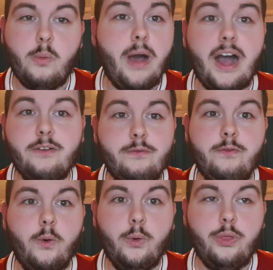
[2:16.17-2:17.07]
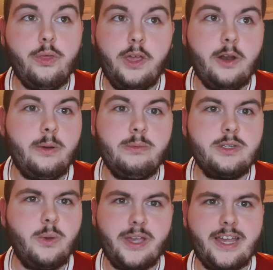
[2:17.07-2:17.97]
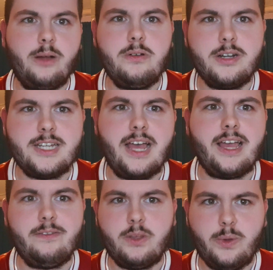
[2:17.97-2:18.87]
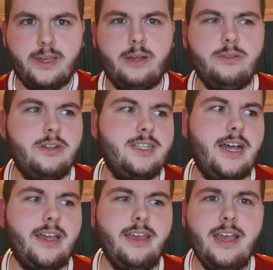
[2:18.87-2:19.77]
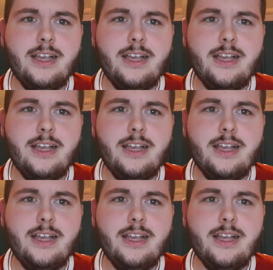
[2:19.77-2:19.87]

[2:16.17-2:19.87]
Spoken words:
back and forth. It was quick counter-attack after quick counter-attack.